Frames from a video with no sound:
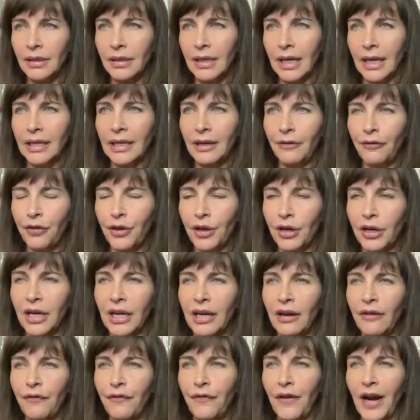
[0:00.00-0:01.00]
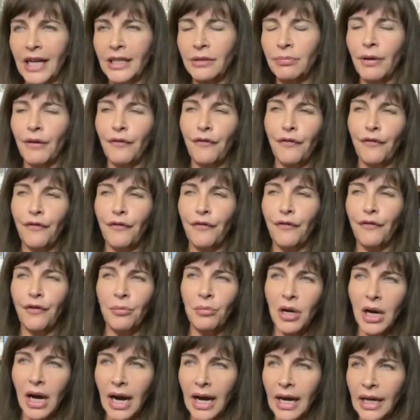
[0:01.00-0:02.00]
And if they're going to fight me from
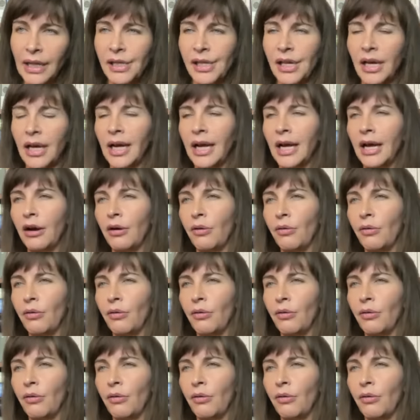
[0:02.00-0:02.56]
Gaza